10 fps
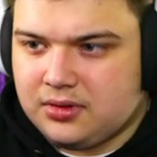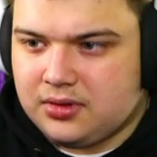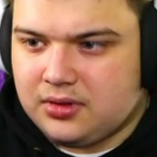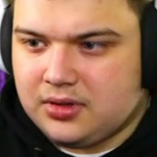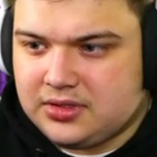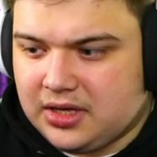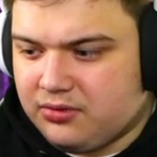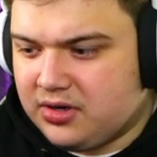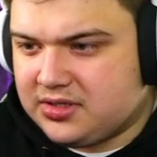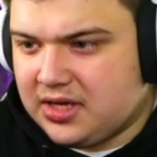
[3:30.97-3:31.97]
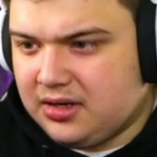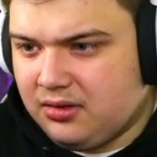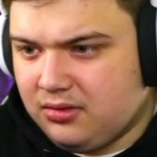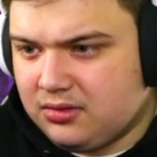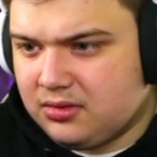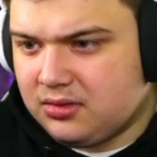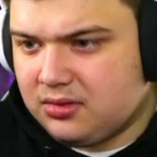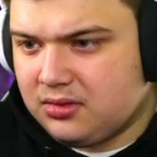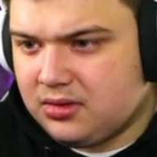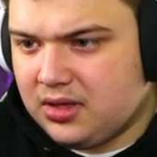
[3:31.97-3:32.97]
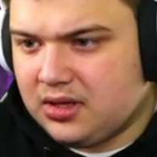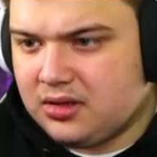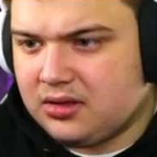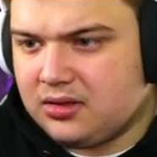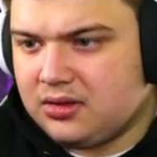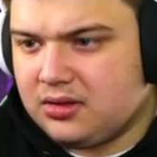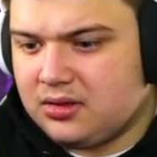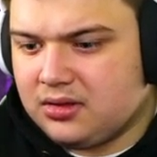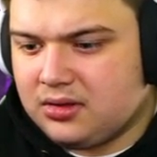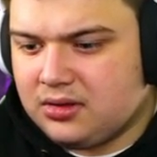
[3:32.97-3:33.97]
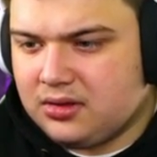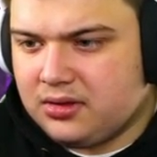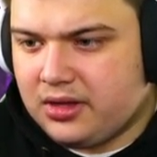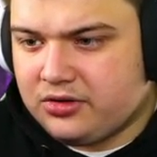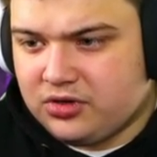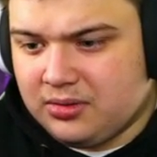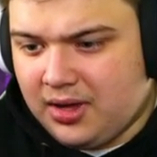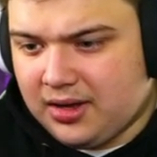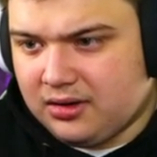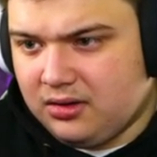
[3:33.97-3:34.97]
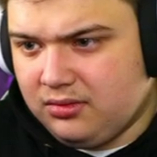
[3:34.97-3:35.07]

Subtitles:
Is that where it's dead now? Yeah. That's really bad, no?